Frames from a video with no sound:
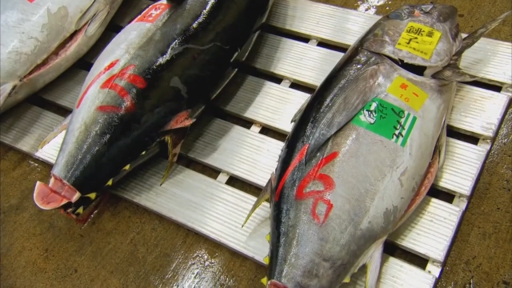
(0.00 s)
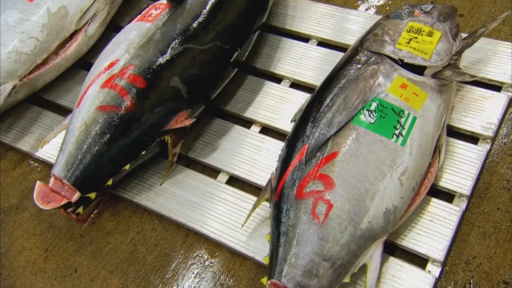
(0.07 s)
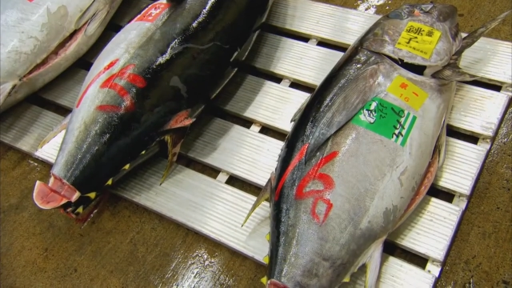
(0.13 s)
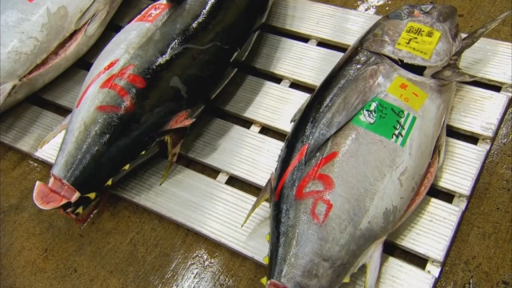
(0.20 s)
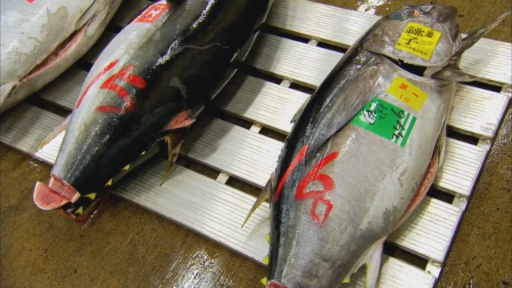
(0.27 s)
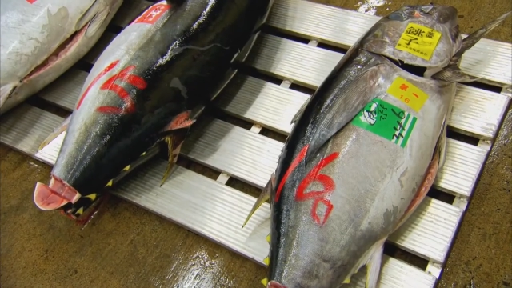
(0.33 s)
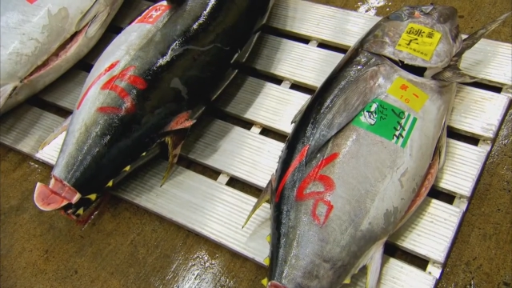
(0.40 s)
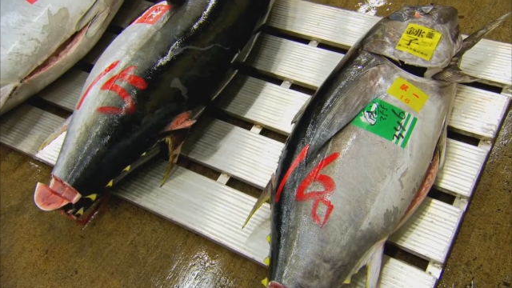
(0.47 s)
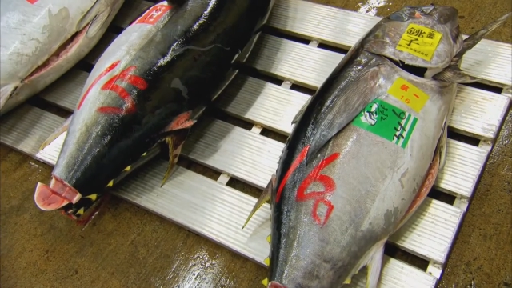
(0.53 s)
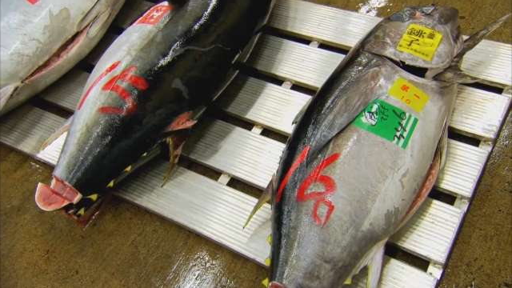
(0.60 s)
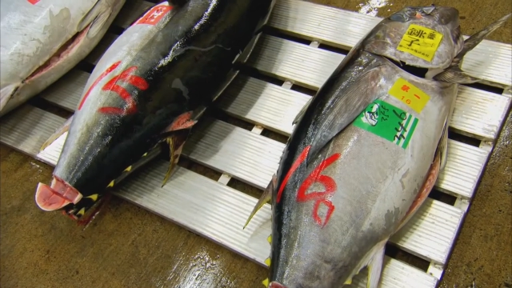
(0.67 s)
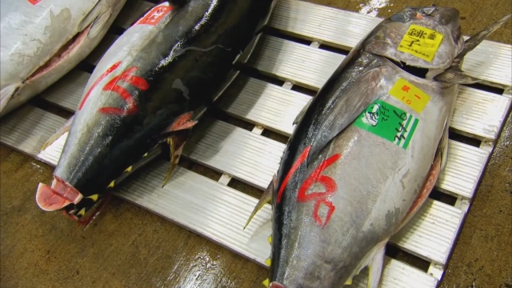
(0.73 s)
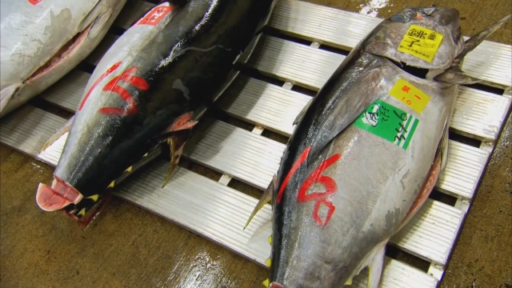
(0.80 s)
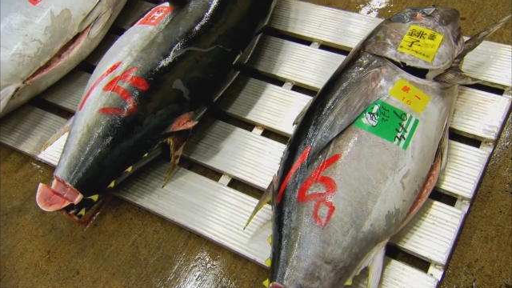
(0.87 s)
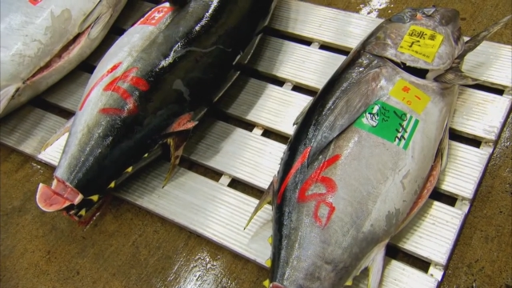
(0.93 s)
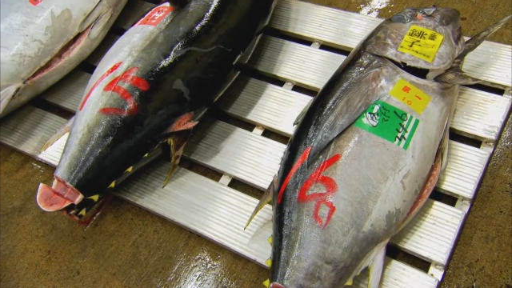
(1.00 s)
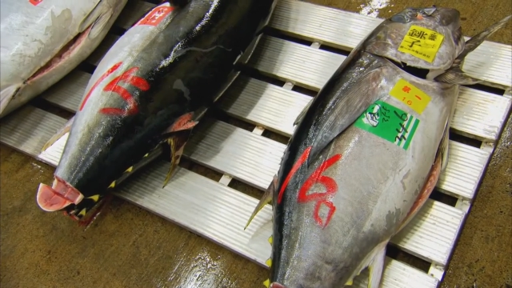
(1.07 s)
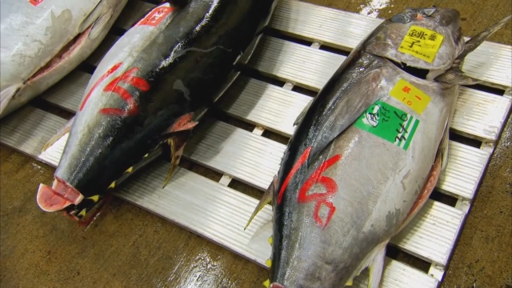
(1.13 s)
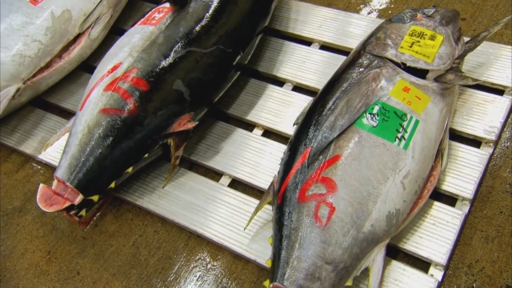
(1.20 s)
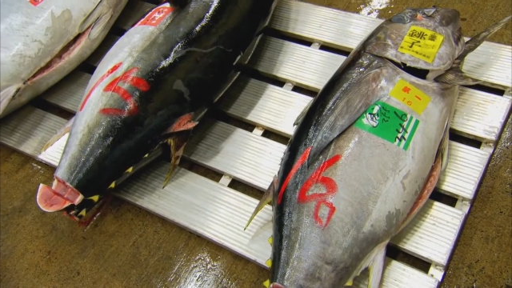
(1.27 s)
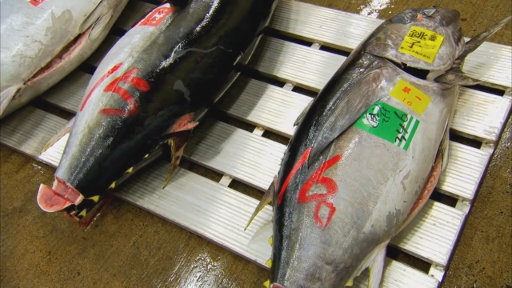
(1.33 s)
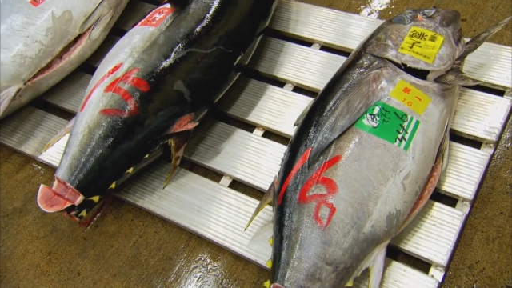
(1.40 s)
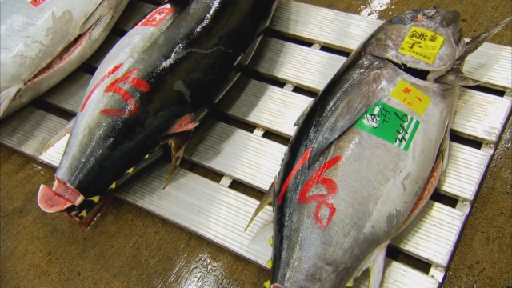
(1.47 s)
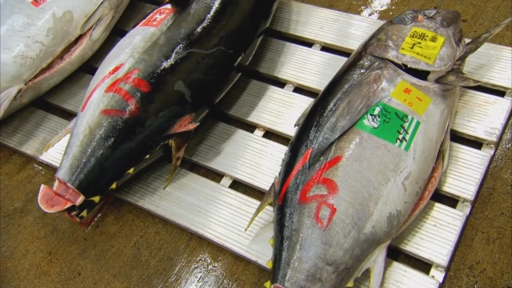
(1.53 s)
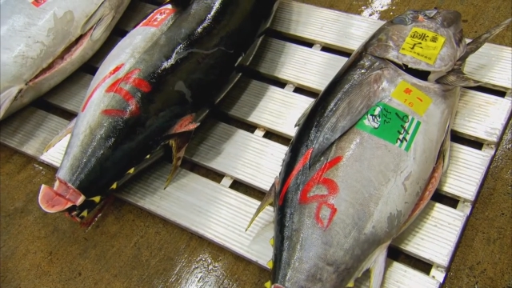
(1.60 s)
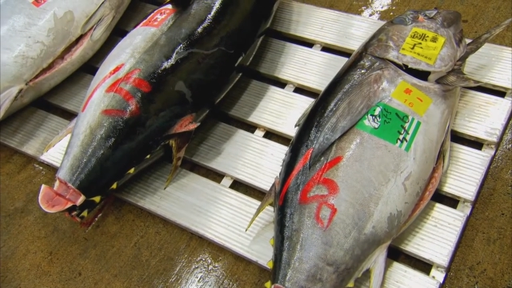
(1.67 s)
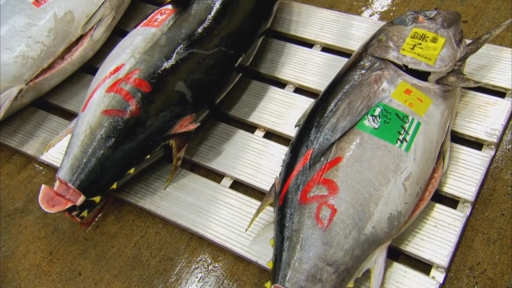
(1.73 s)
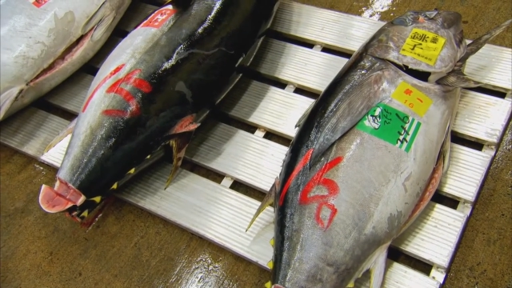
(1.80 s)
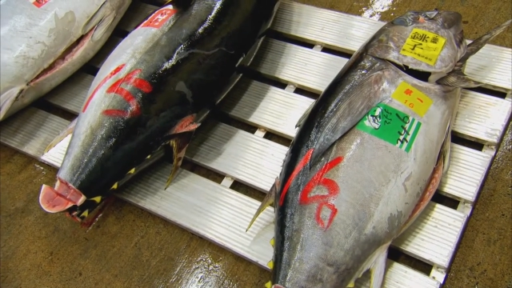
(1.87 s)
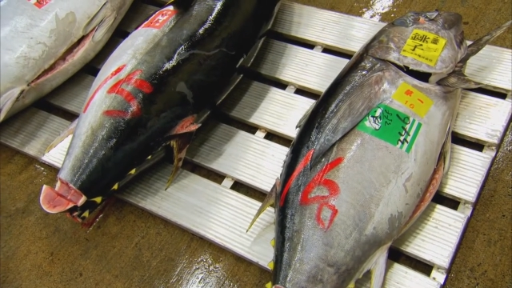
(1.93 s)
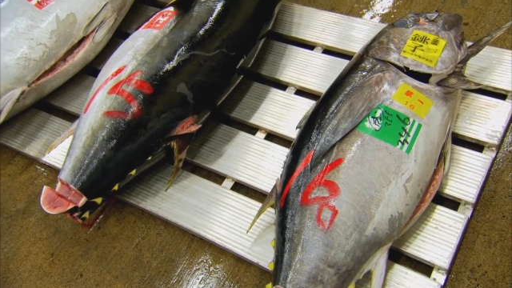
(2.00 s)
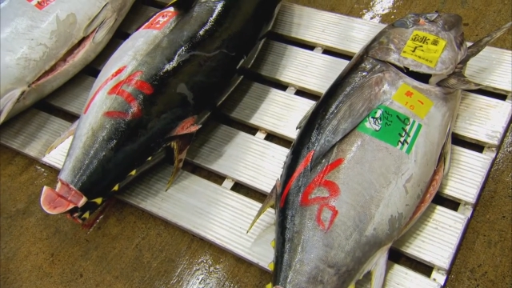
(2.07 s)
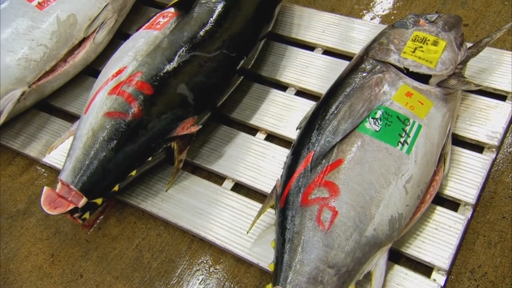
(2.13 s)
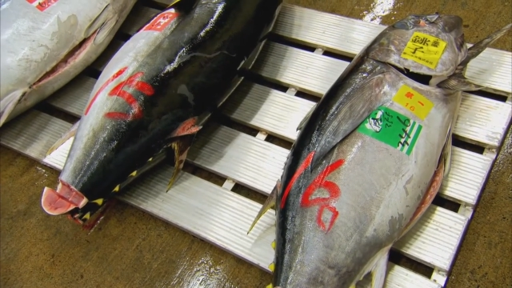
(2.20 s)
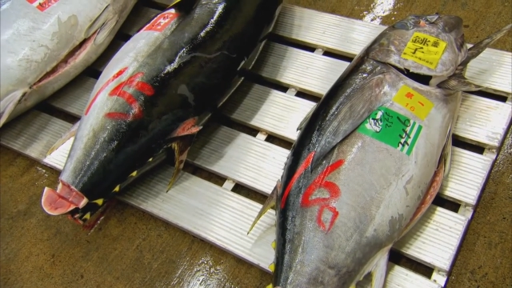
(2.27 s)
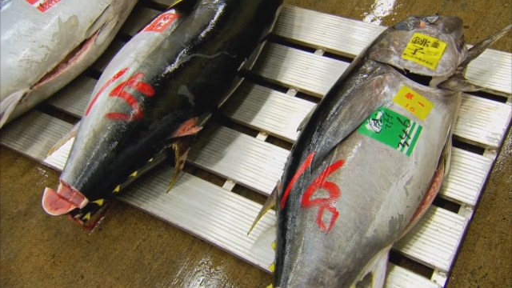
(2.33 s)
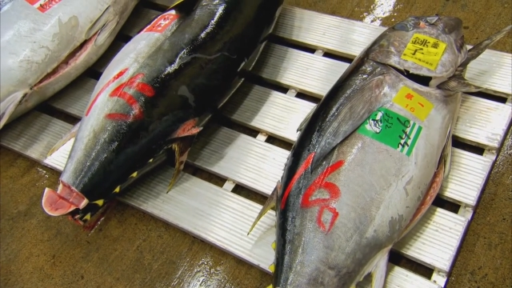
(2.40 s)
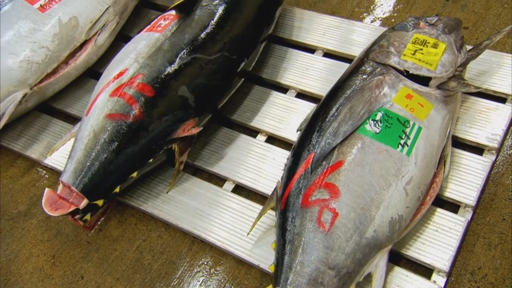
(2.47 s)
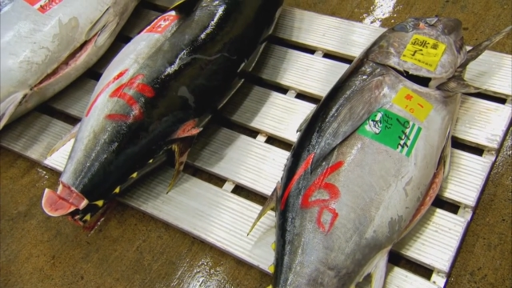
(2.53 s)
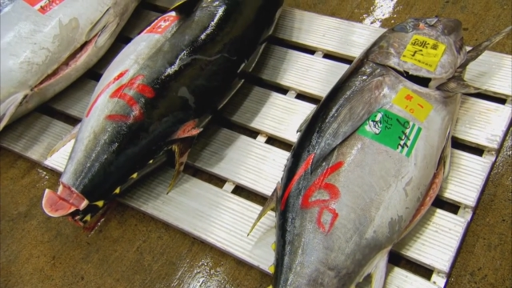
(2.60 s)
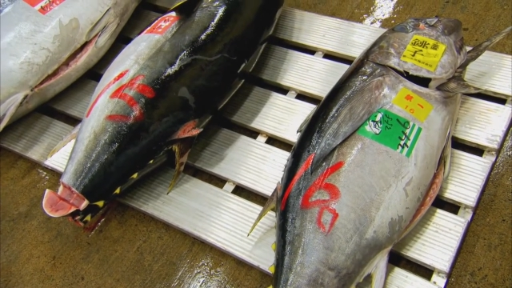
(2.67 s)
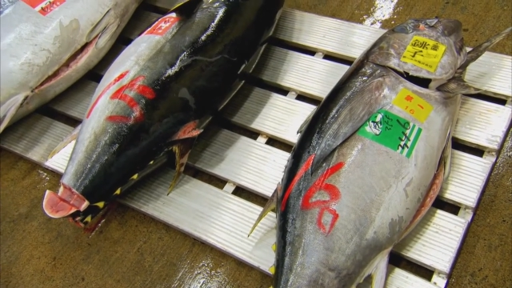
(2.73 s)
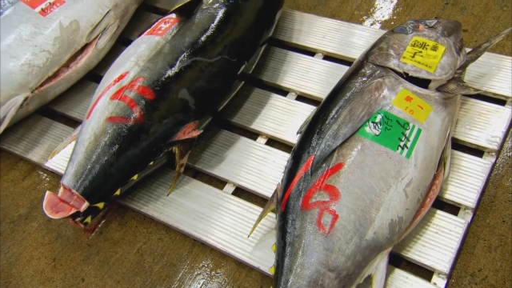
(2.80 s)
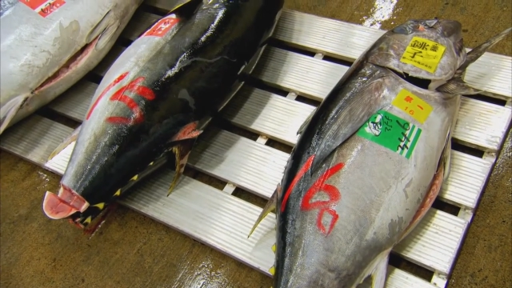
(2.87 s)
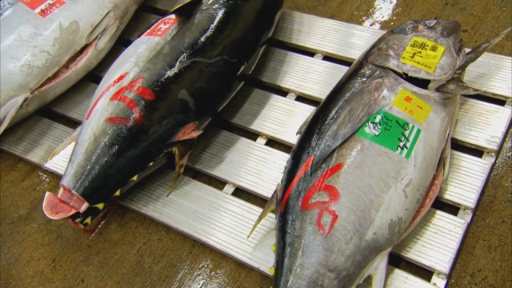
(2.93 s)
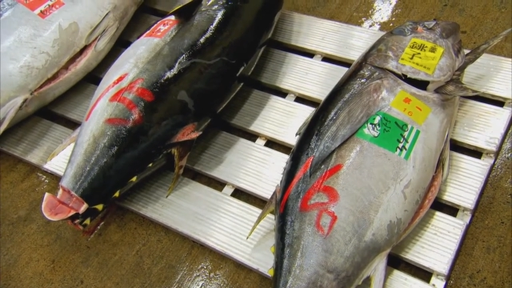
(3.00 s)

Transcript: Nobody's mouth can be seen.